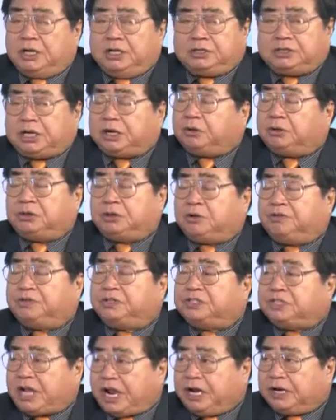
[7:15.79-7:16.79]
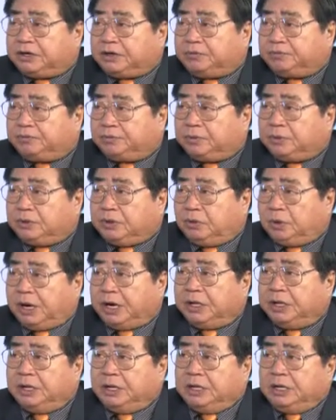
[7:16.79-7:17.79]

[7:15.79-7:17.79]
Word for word: Secretary of State, right?